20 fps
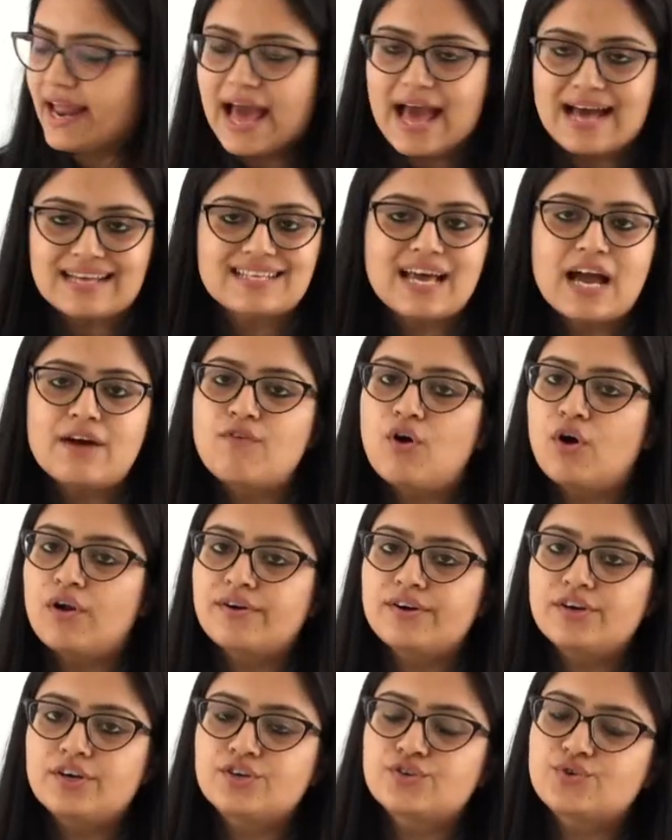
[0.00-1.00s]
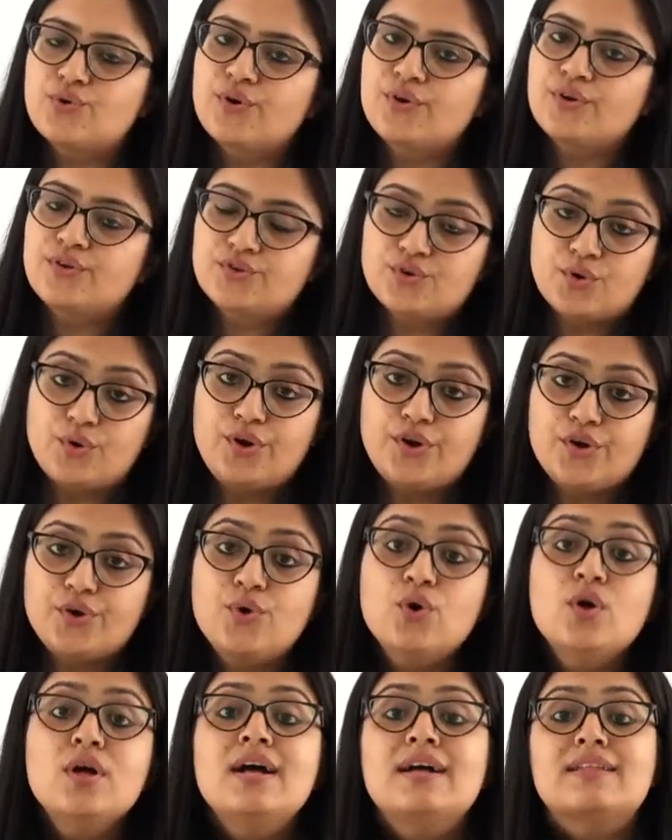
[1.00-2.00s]
as I have already told
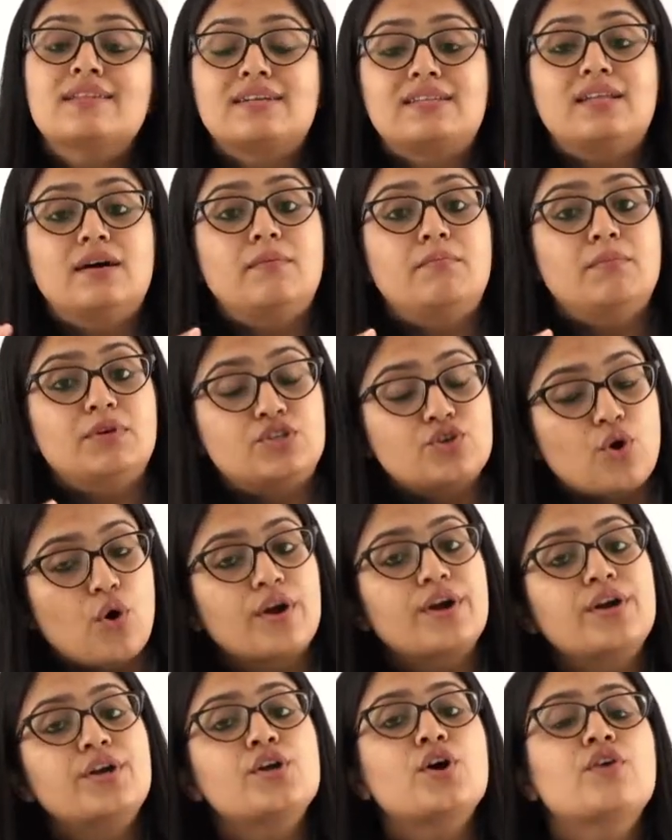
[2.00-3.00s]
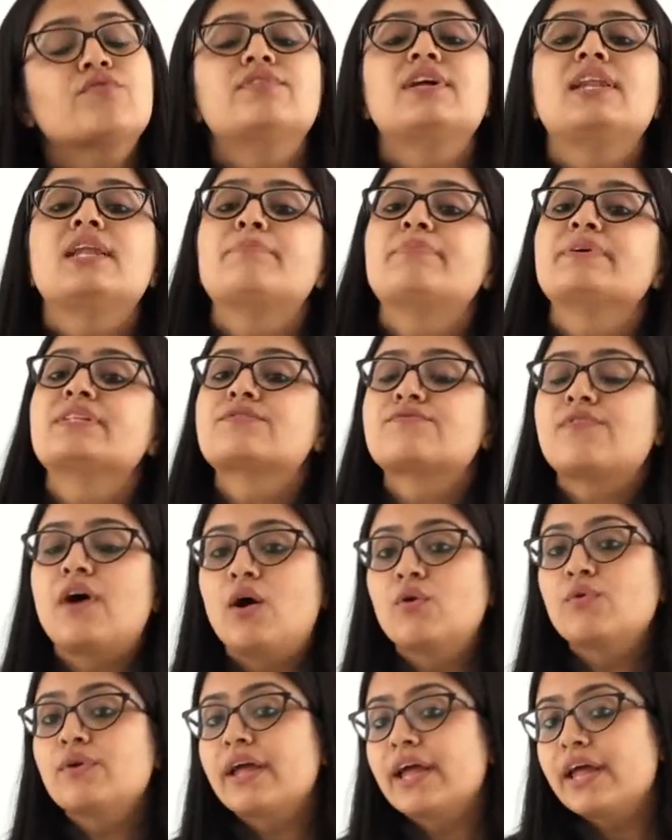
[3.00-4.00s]
you that the majority of the lipids
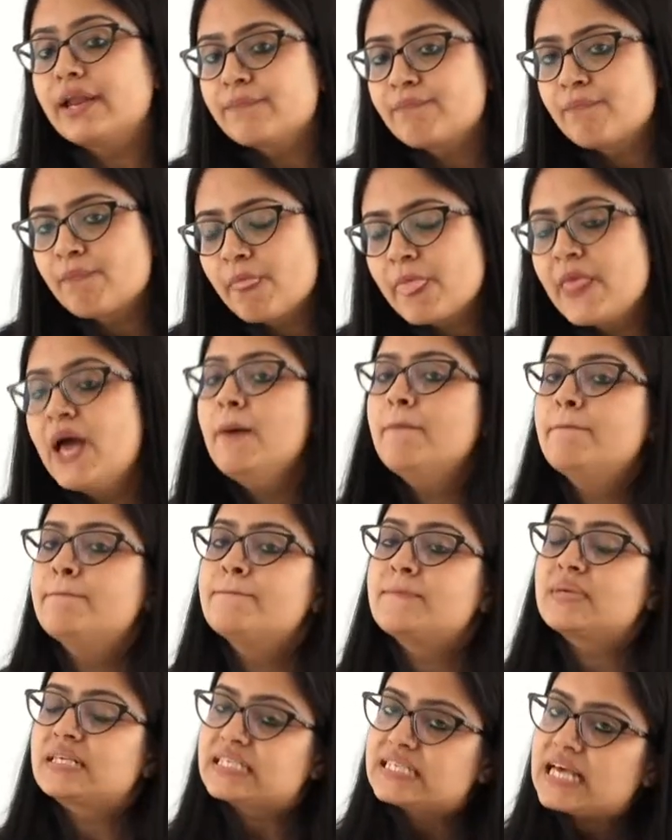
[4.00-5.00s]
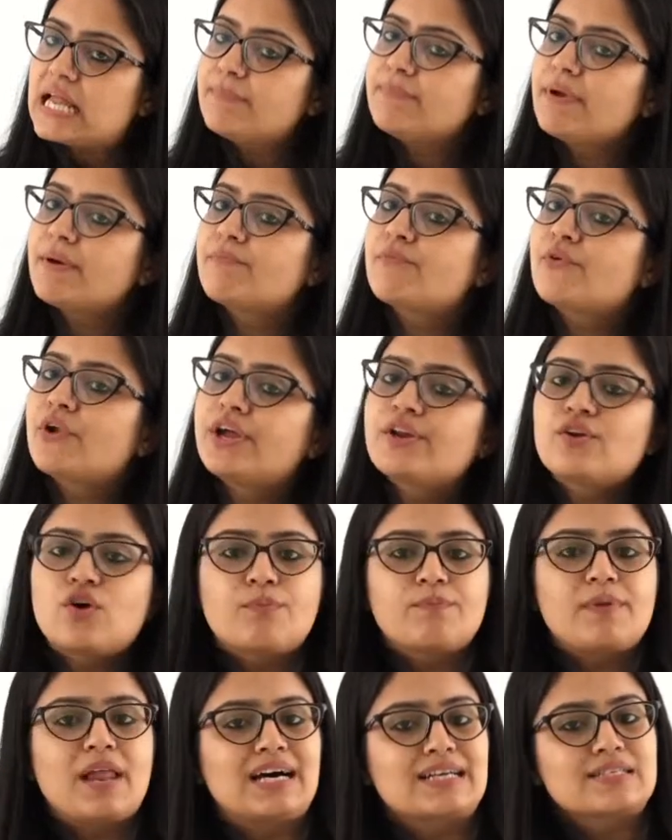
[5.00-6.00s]
found in cell membrane or
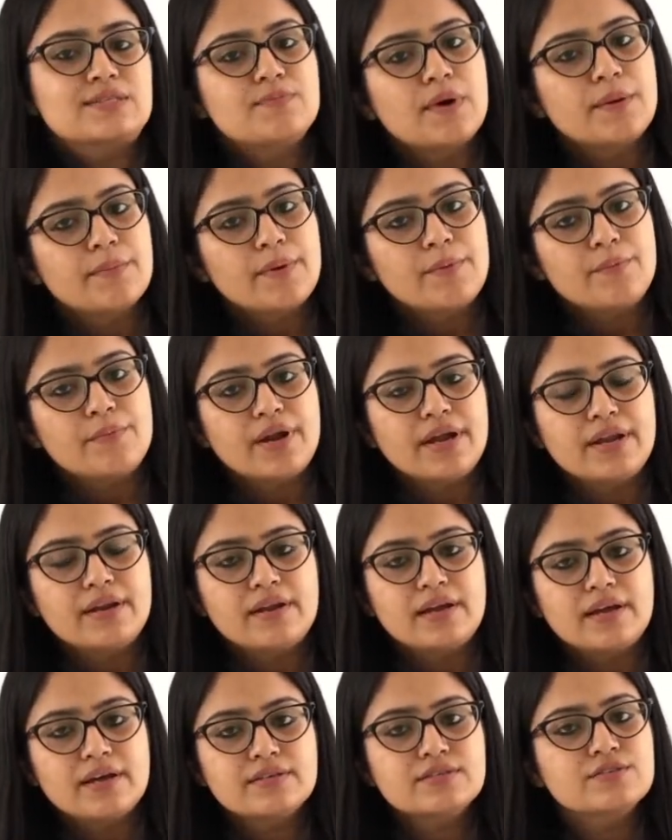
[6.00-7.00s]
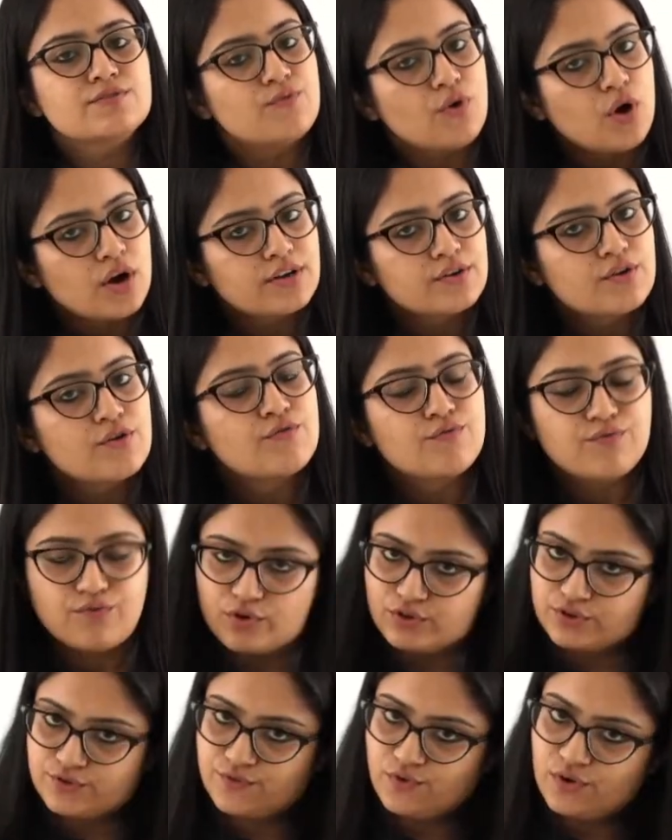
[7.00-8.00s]
plasma membrane is for
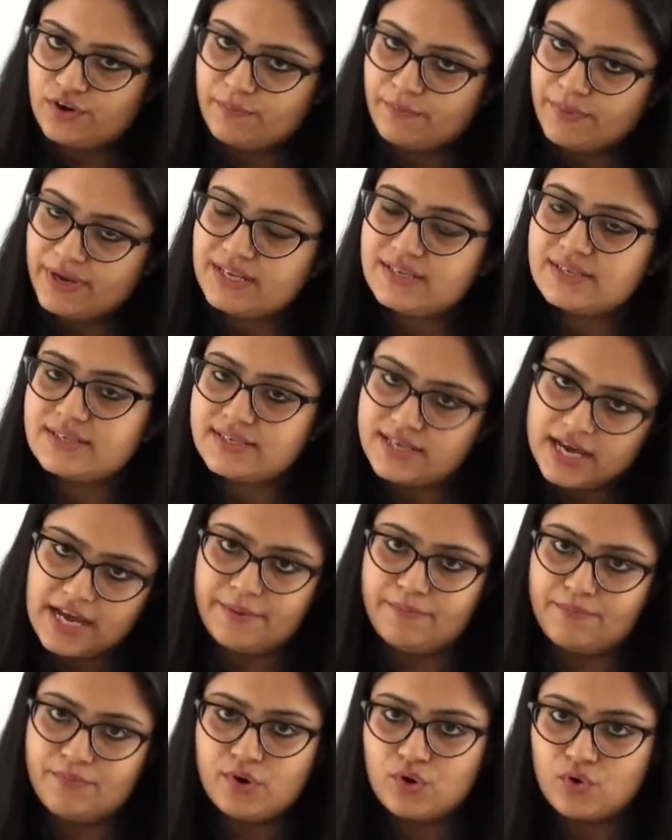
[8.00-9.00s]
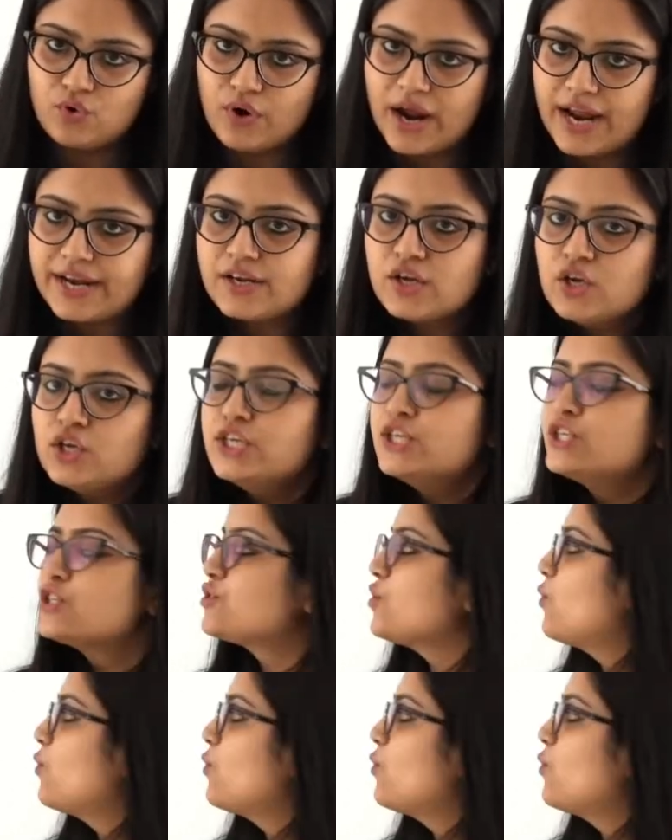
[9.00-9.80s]
phospholipid type, right? So